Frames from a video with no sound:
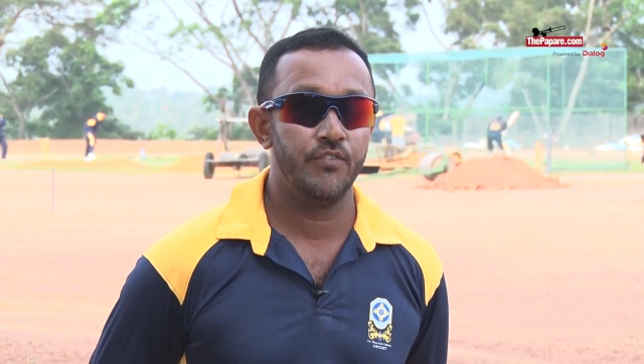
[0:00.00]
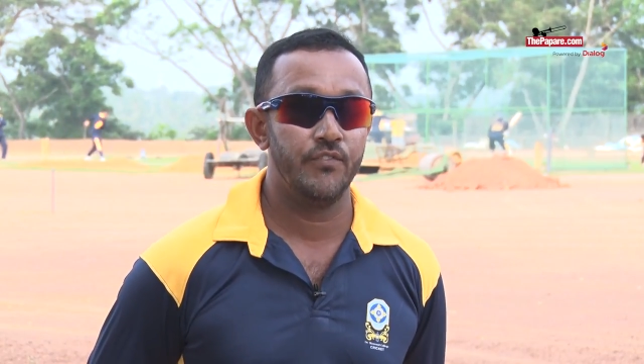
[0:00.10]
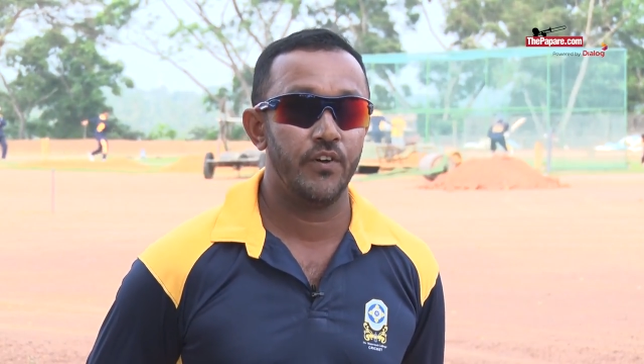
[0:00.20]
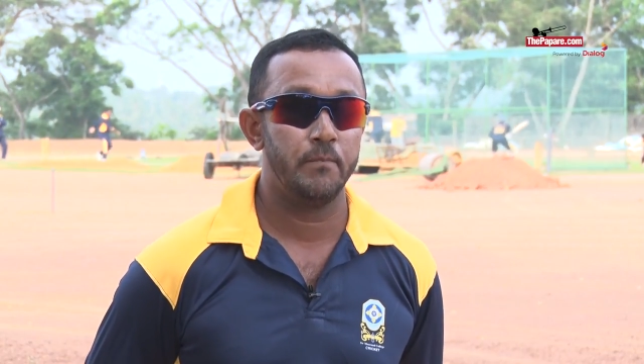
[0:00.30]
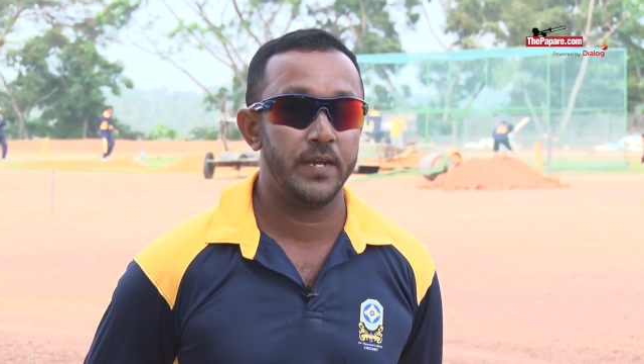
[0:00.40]

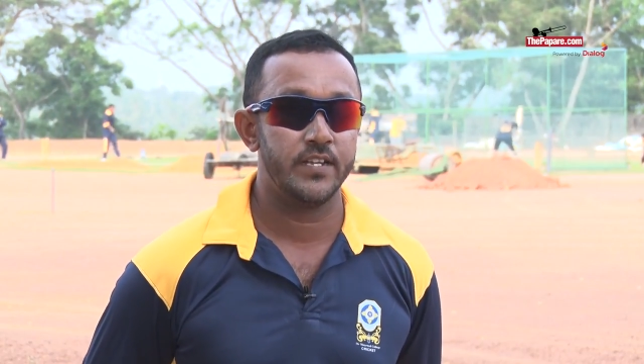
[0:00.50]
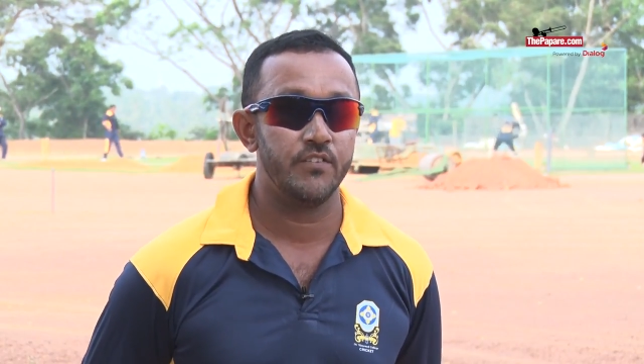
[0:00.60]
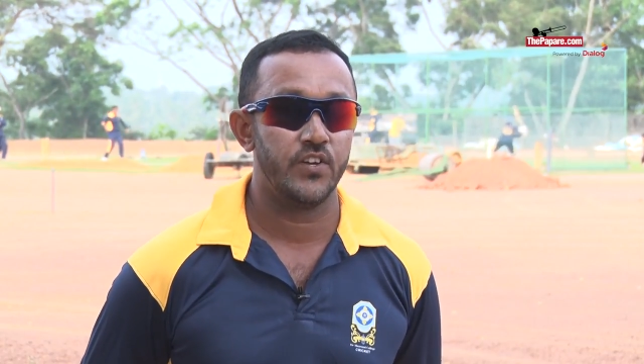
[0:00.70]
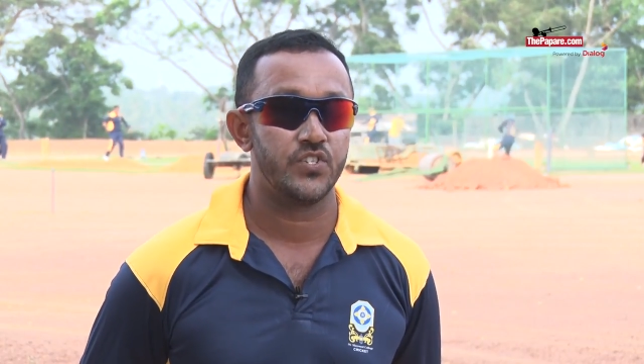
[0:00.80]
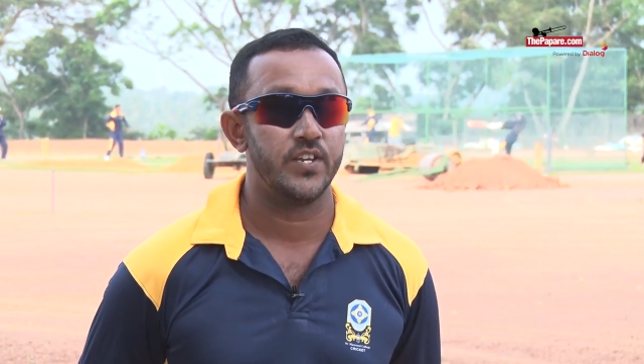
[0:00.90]
We were
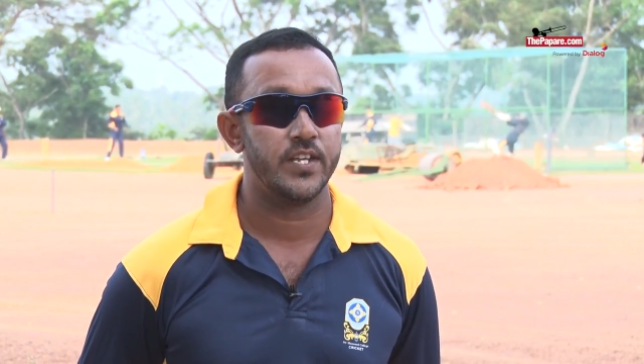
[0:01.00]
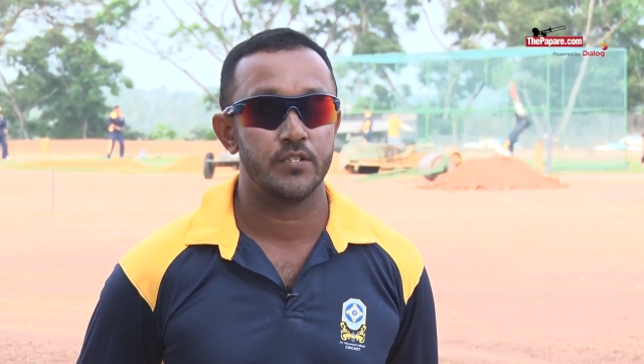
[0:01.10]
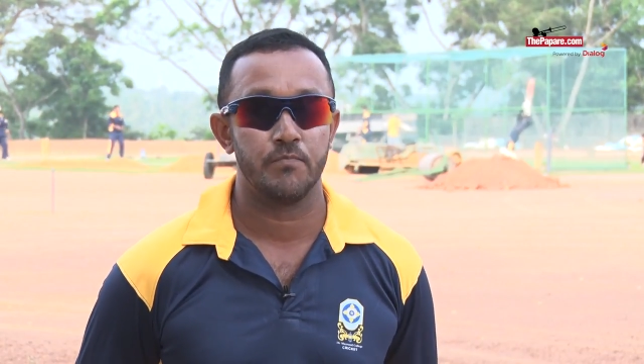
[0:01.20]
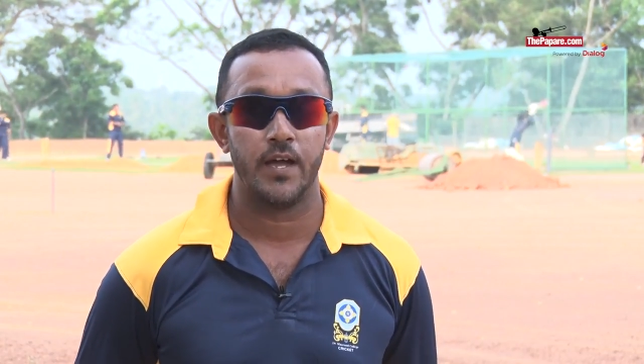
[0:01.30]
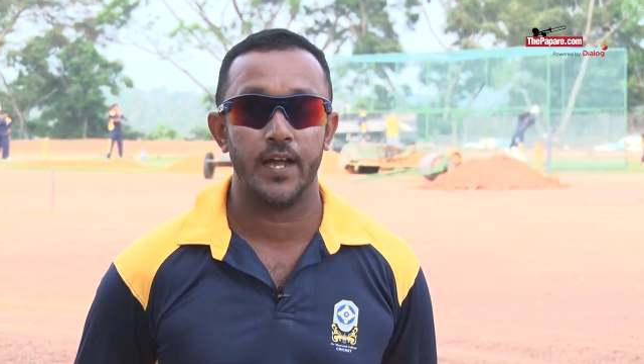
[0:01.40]
beaten first
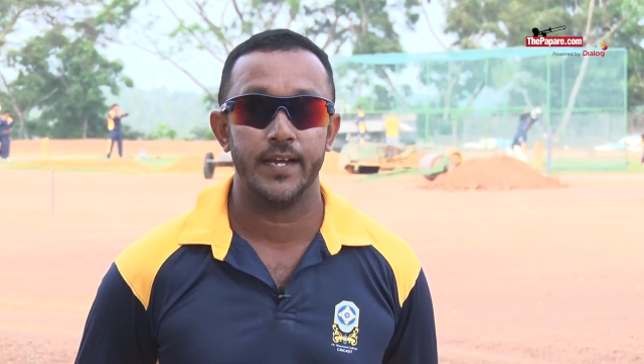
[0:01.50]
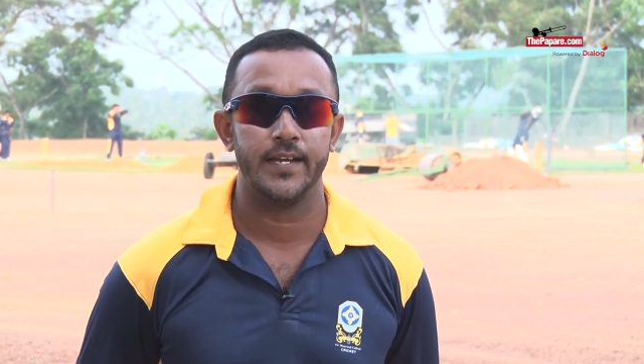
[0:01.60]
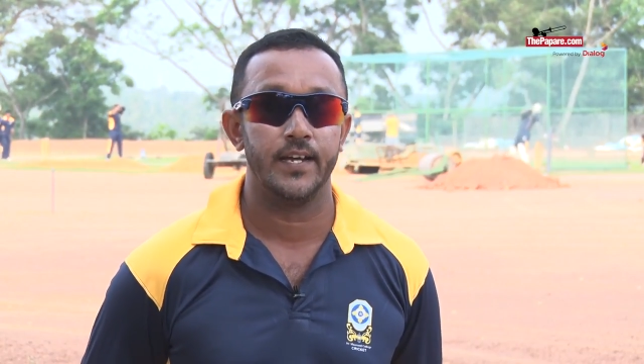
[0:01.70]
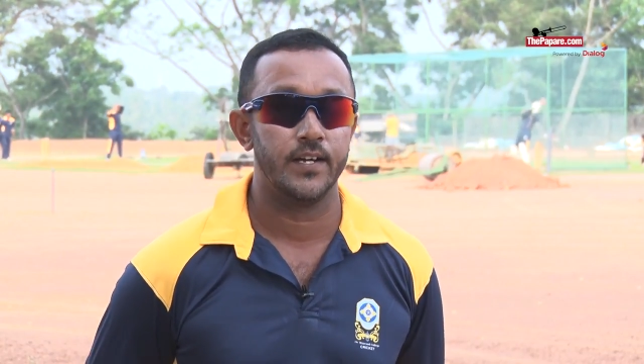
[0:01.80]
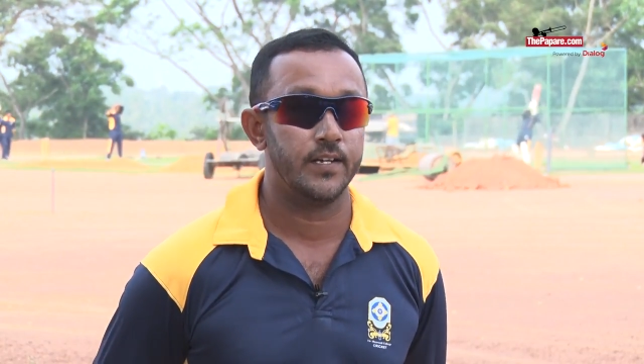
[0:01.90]
innings
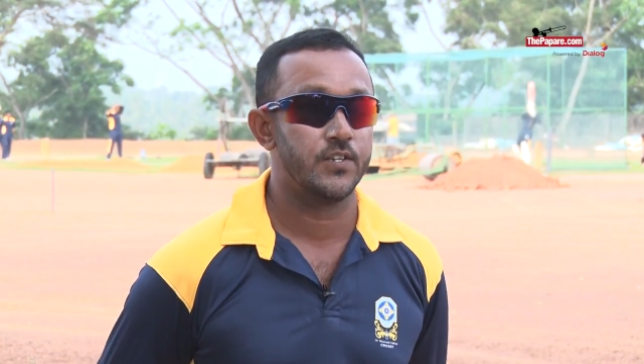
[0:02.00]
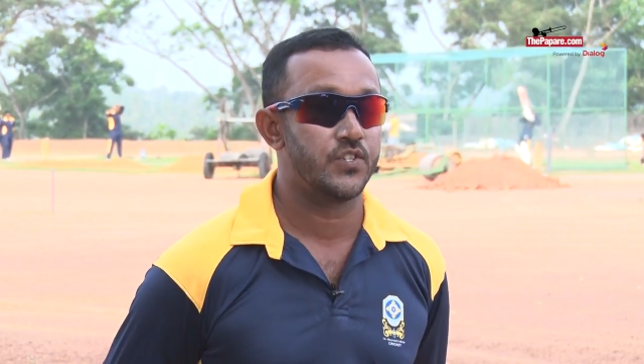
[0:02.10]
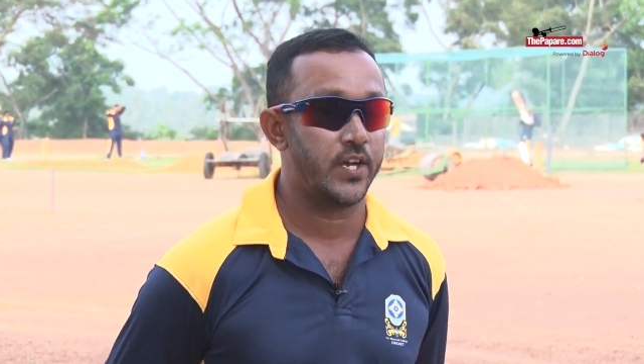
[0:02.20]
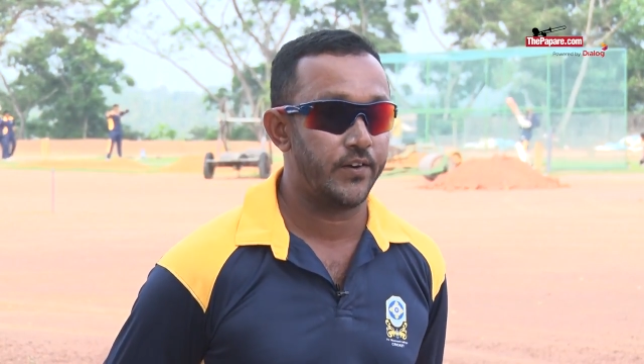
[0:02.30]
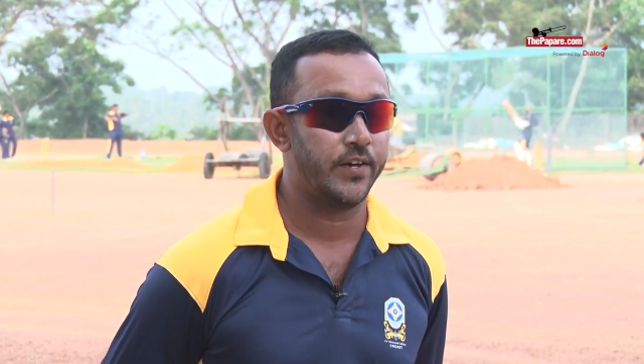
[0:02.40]
by
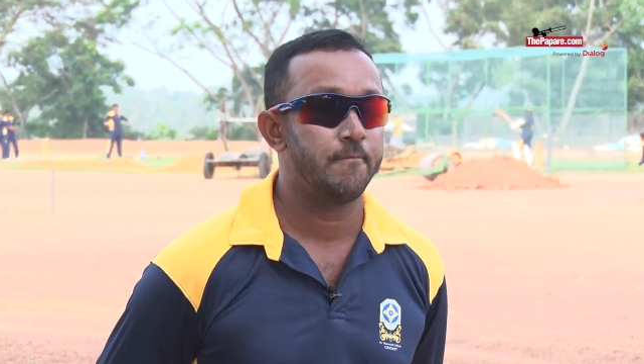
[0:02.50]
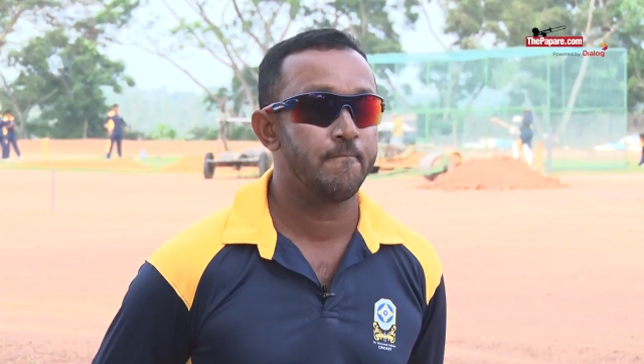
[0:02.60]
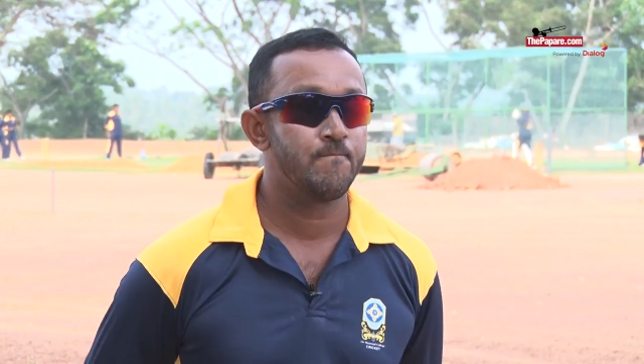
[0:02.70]
Zaira,